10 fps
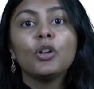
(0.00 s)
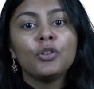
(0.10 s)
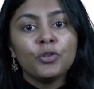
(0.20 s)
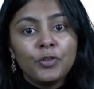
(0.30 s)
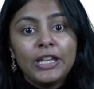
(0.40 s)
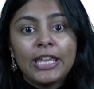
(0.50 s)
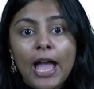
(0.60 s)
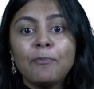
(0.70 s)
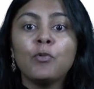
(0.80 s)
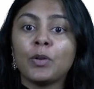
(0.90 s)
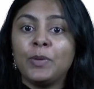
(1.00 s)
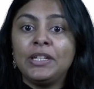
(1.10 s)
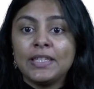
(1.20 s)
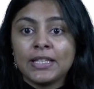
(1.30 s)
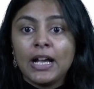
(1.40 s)
To recap what we
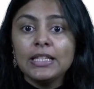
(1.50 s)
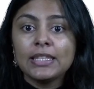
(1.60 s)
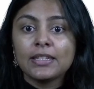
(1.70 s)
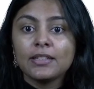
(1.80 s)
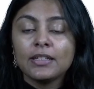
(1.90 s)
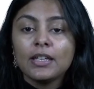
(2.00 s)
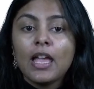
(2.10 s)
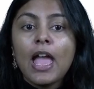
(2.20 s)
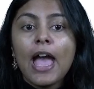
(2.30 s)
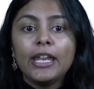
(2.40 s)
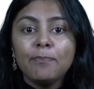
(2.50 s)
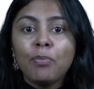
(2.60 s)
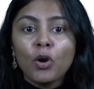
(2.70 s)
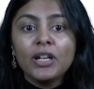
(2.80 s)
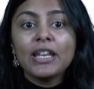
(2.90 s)
discussed, an
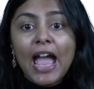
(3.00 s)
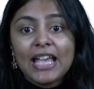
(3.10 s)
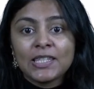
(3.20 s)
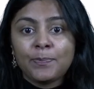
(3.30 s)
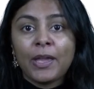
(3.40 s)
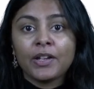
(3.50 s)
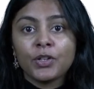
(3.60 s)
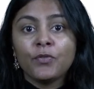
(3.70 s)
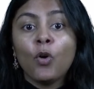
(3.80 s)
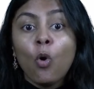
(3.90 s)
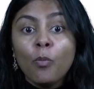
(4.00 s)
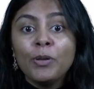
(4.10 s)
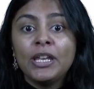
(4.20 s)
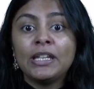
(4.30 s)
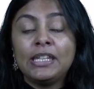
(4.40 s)
important aspect of
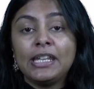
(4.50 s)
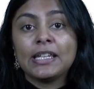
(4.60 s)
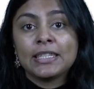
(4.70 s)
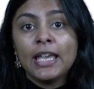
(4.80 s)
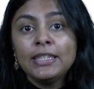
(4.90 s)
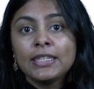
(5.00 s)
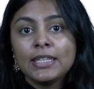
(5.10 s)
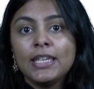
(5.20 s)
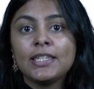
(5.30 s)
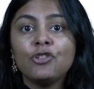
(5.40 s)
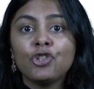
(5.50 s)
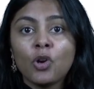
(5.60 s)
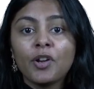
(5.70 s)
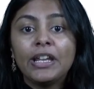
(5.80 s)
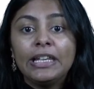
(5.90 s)
opening data sets is
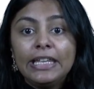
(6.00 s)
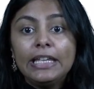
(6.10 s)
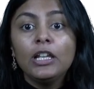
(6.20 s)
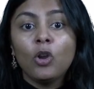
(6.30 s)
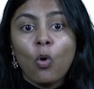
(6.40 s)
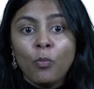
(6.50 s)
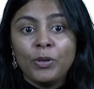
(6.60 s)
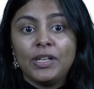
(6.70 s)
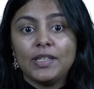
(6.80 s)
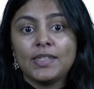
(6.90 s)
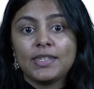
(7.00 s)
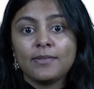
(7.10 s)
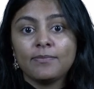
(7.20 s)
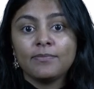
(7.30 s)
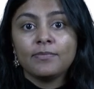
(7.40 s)
ensuring legal openness.
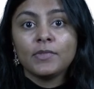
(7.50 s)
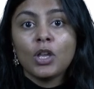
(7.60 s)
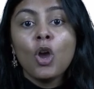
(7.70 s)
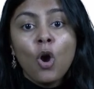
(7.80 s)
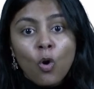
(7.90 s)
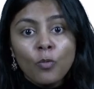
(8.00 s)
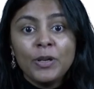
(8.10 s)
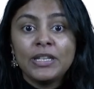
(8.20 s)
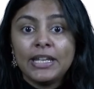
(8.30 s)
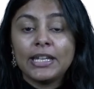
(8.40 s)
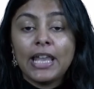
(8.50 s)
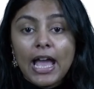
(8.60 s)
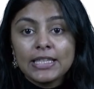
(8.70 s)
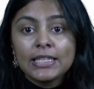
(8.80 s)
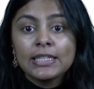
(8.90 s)
Open data
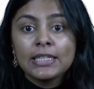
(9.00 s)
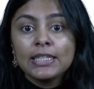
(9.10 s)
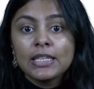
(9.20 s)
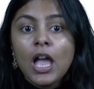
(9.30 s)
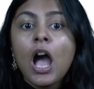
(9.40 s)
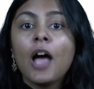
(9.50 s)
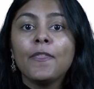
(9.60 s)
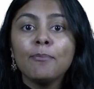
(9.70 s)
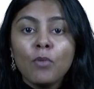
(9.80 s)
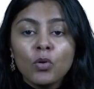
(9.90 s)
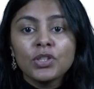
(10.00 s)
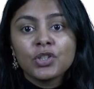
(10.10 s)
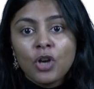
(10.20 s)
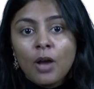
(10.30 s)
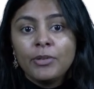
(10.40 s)
licenses are the most
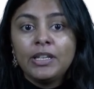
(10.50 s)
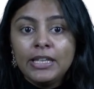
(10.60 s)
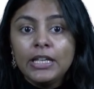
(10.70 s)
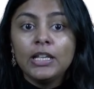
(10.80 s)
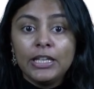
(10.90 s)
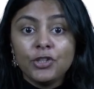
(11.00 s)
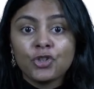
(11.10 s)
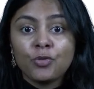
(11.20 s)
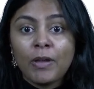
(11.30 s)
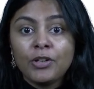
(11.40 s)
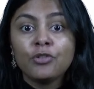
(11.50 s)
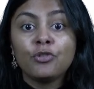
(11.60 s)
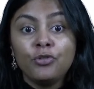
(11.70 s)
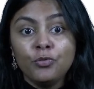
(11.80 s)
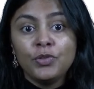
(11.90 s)
common legal instrument to do